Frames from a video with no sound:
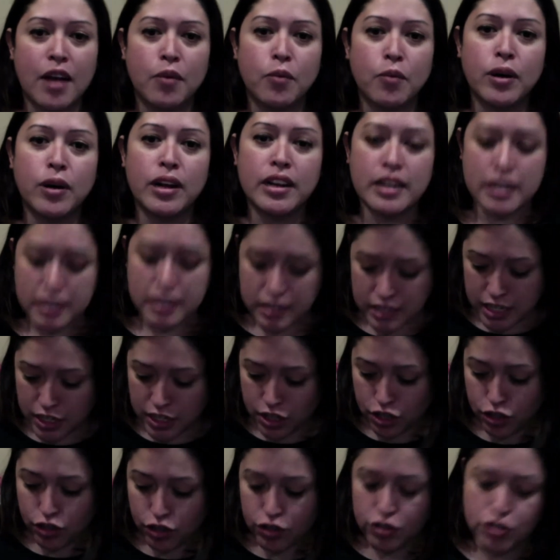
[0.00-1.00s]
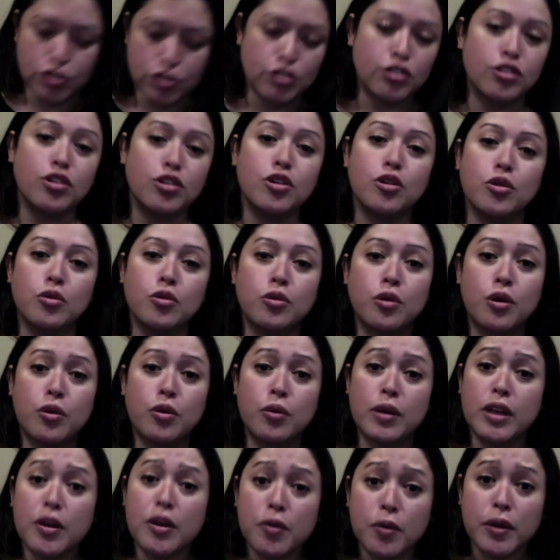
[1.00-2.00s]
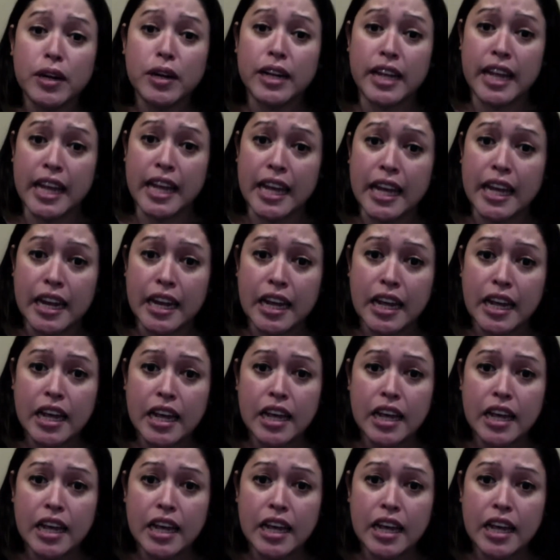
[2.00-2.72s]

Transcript: What did you used to do when you were a kid?